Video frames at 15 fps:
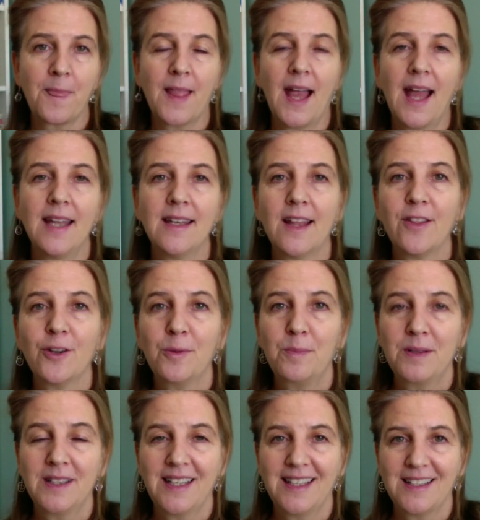Another
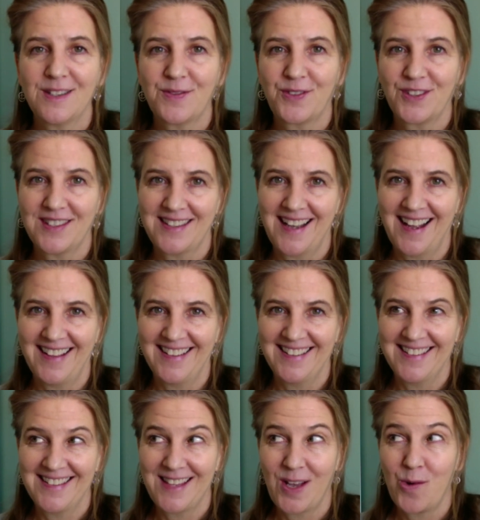place for
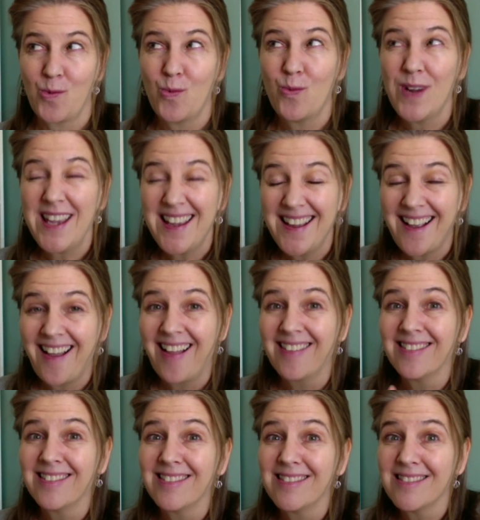silence that we
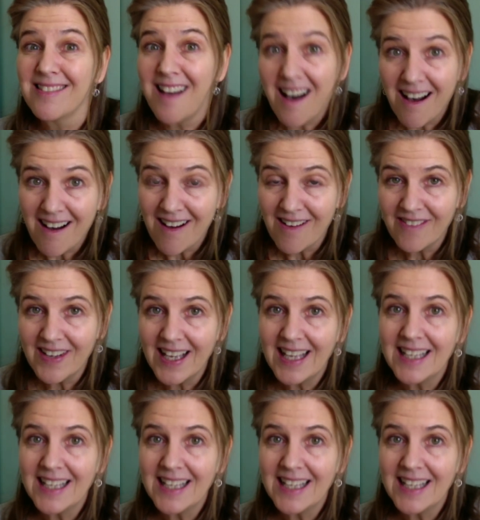love